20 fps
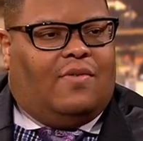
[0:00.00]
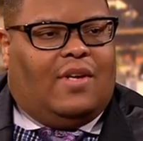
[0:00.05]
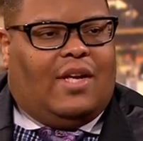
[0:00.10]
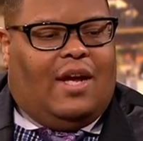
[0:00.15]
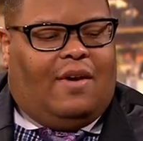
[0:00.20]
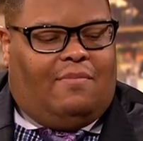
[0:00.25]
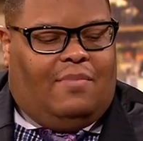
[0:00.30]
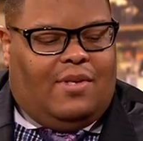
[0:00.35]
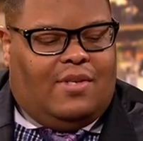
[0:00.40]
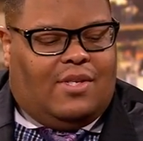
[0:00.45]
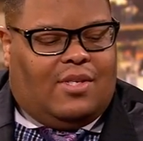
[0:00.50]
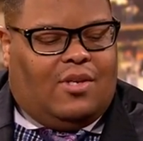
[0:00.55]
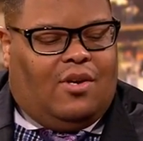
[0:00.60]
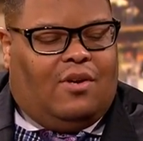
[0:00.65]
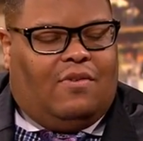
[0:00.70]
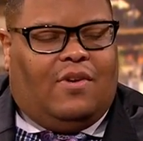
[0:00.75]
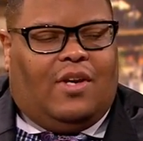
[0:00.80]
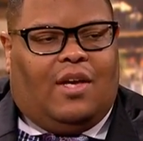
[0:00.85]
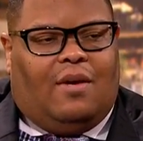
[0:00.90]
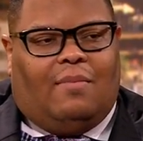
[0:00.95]
And I've been
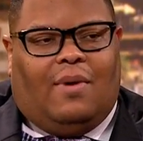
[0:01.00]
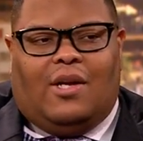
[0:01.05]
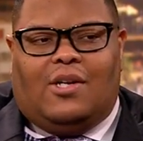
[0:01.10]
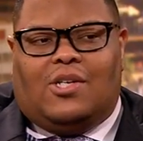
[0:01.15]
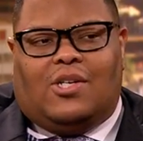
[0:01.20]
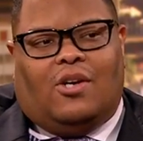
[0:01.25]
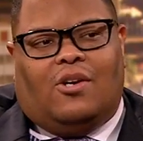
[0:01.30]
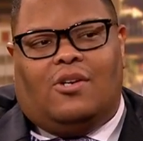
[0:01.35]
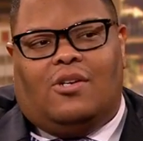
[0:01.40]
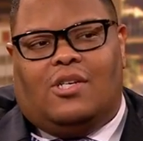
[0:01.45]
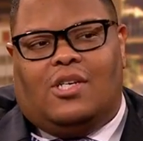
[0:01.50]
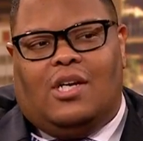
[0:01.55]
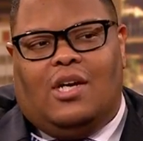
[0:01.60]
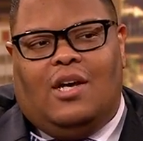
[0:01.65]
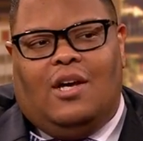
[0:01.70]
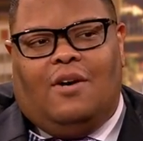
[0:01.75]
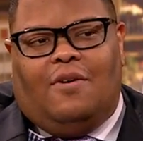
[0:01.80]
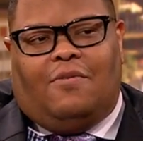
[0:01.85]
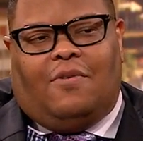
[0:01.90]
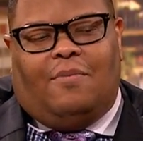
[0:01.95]
serving in my church
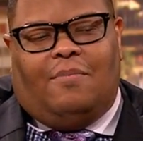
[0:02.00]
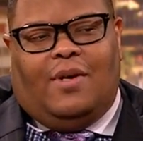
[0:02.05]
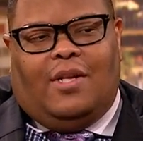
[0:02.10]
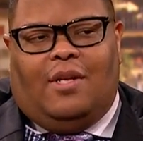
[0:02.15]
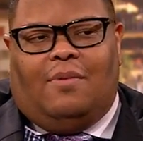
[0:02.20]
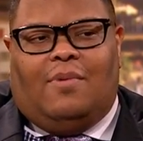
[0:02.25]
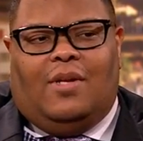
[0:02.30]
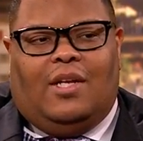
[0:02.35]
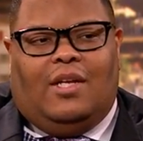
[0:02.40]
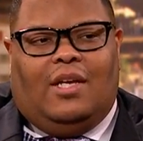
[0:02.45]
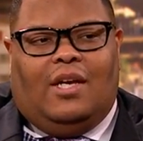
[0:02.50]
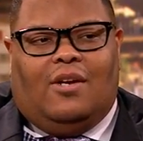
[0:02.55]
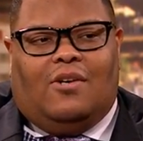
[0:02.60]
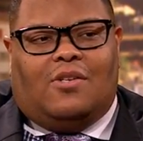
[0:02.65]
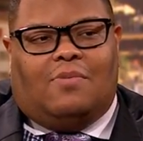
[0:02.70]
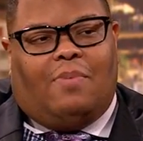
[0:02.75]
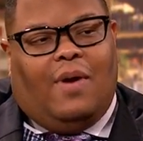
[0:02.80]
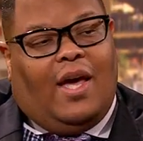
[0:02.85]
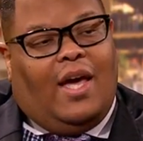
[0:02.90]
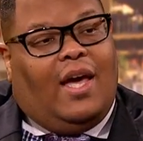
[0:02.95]
for many, many
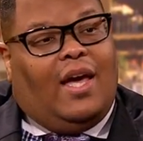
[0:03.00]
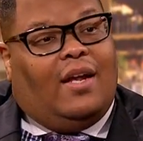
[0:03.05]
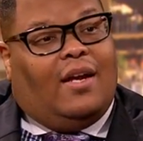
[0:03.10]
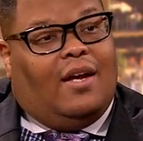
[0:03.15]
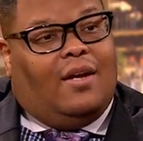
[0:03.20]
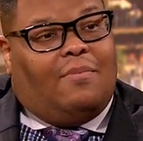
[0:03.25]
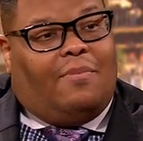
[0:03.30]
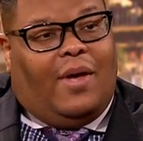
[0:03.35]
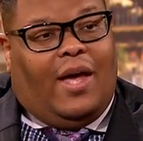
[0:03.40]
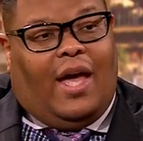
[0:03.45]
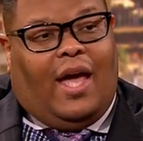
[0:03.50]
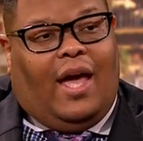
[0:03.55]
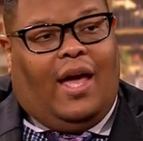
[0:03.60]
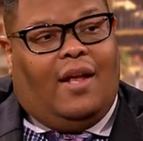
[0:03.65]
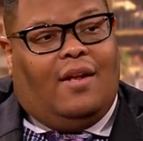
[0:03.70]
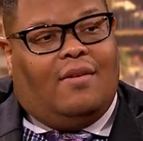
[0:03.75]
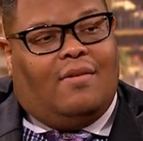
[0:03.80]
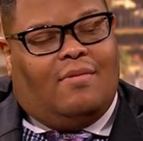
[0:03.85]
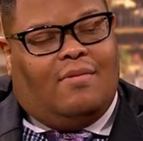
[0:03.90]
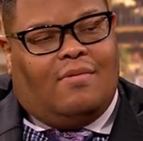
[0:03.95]
years. Paid,
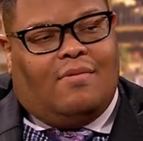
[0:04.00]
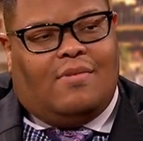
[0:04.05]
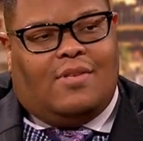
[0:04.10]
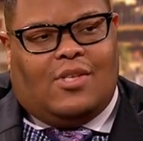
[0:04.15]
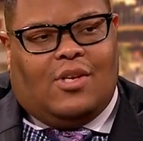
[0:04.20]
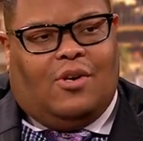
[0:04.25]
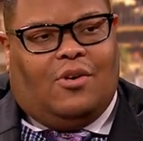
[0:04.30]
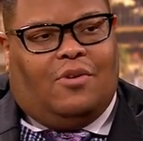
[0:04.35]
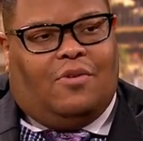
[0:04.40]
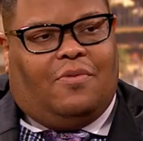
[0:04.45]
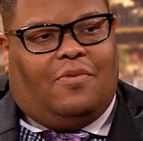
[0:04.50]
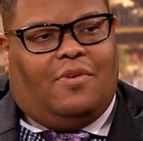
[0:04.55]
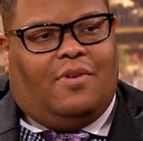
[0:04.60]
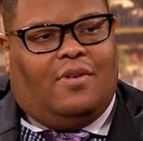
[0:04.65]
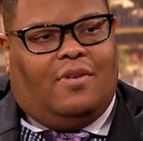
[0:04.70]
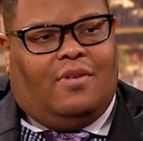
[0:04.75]
unpaid, serve.